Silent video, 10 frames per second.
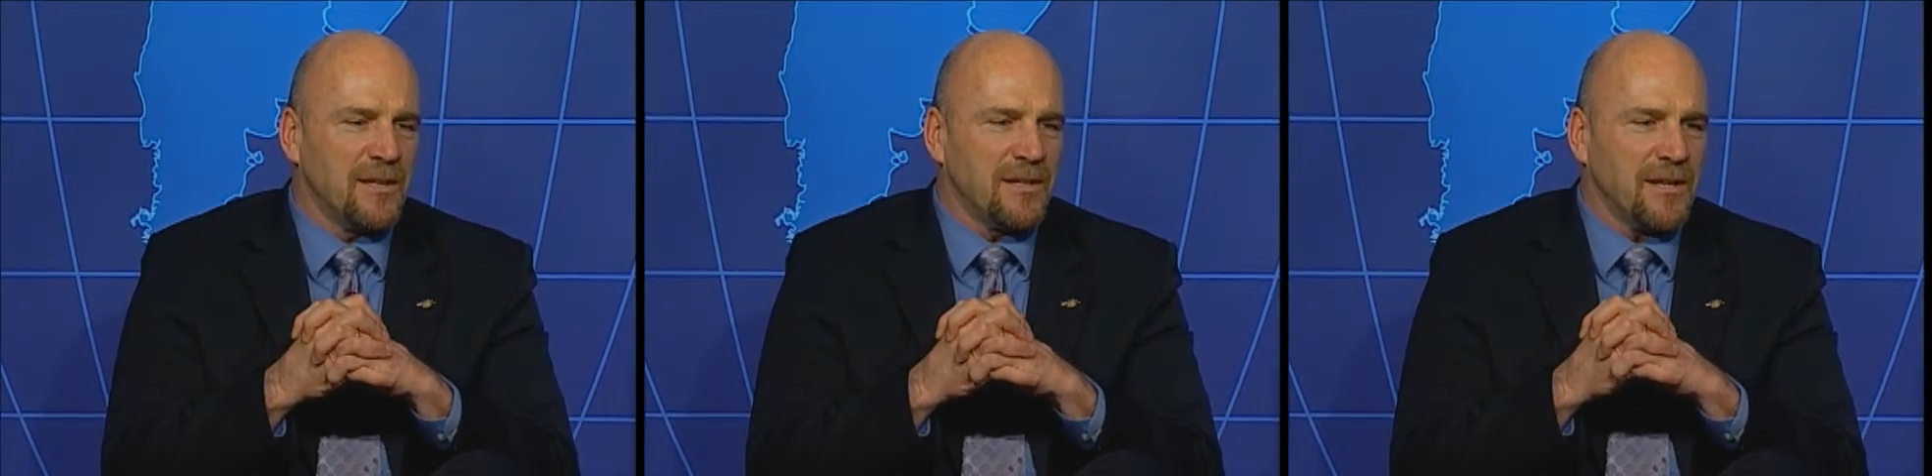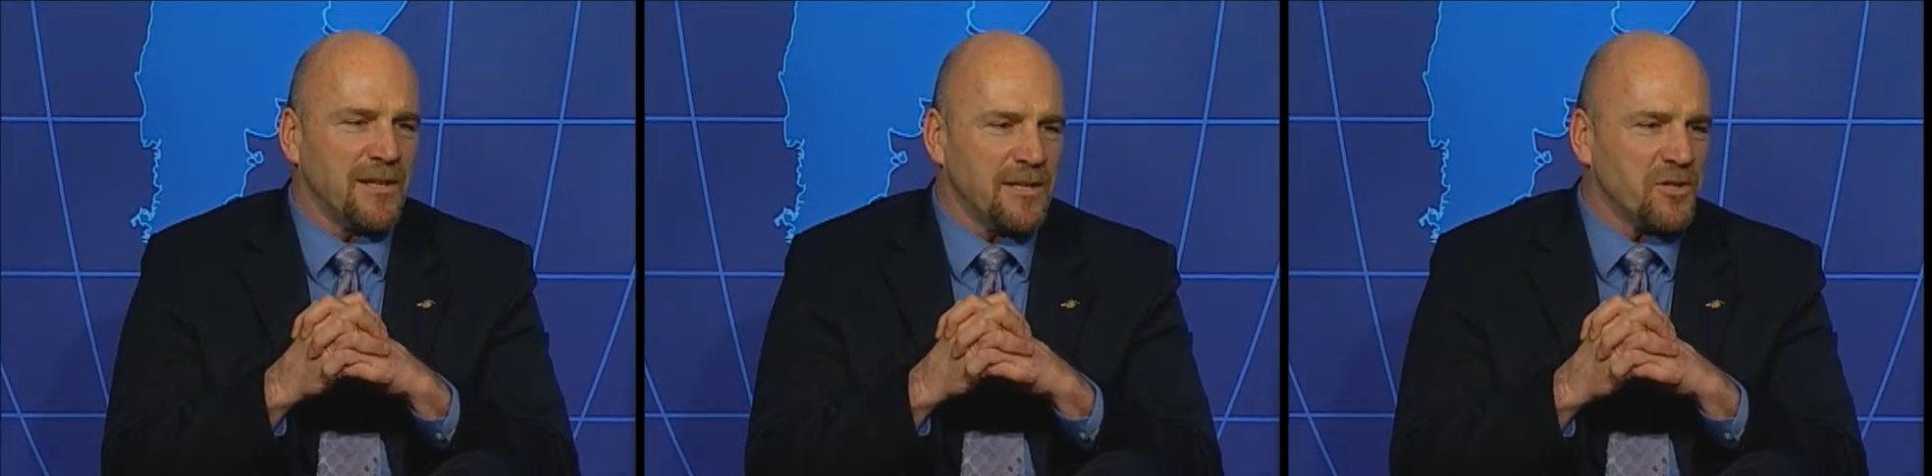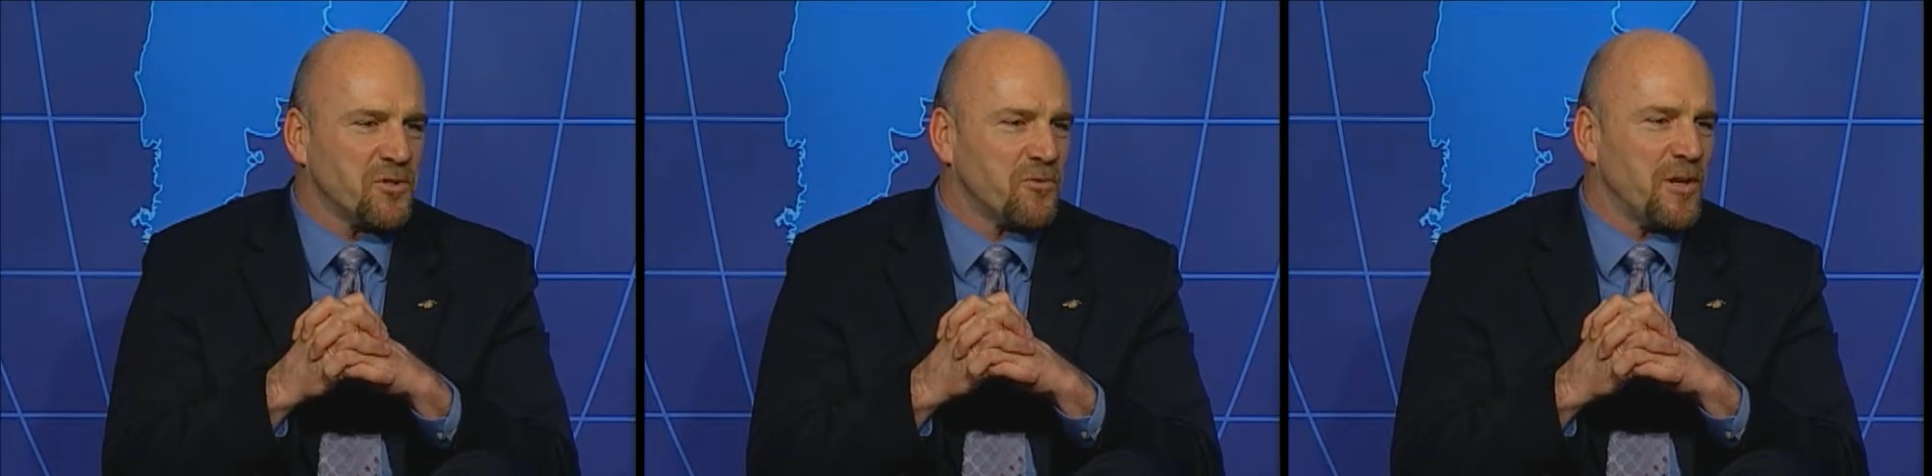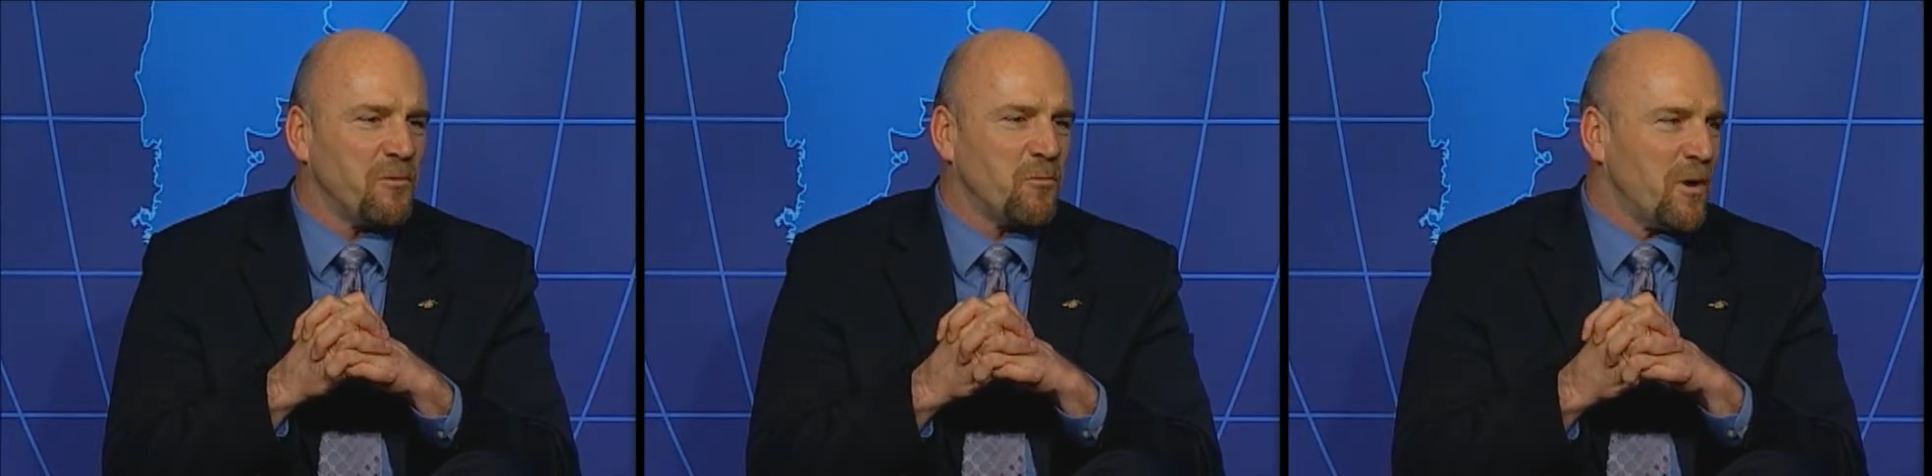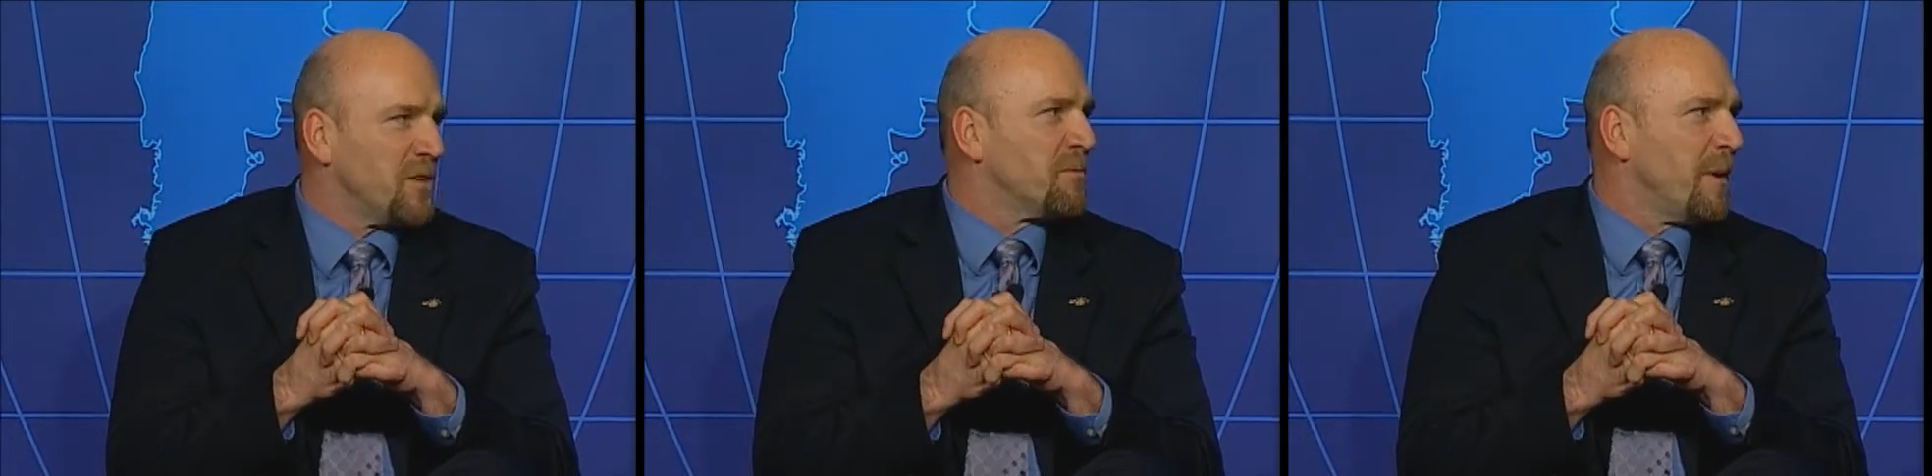tell industry
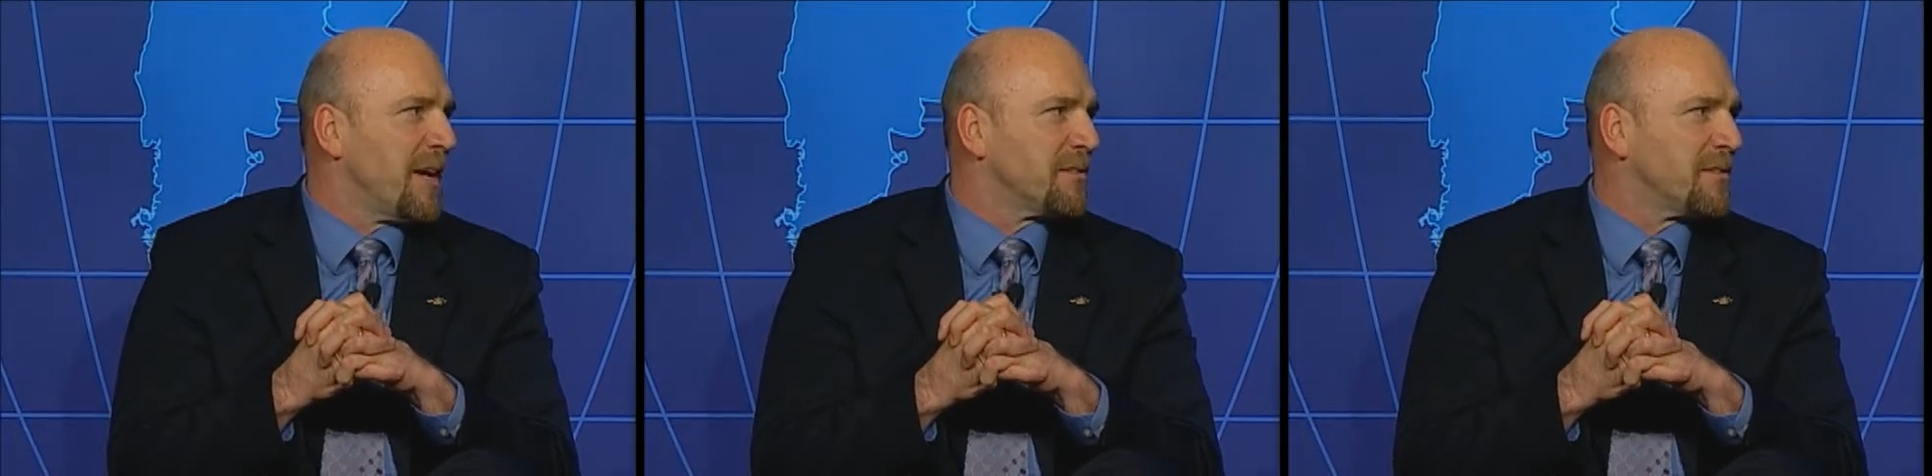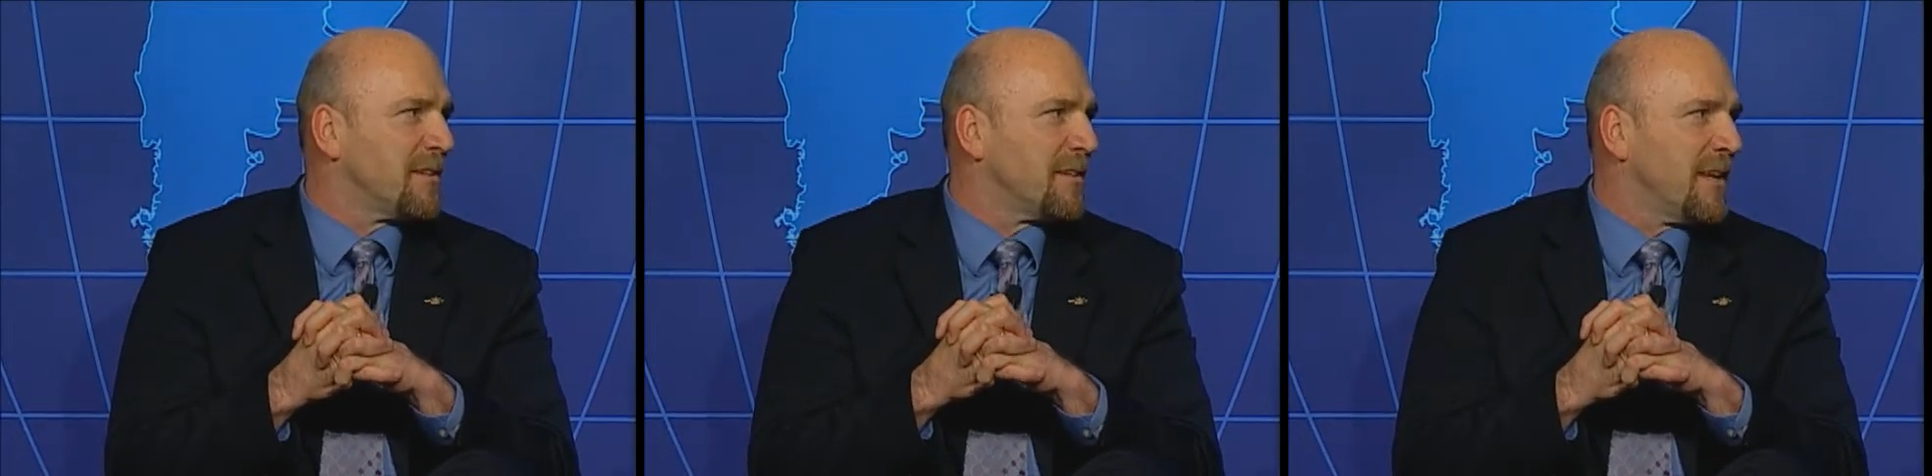what is best,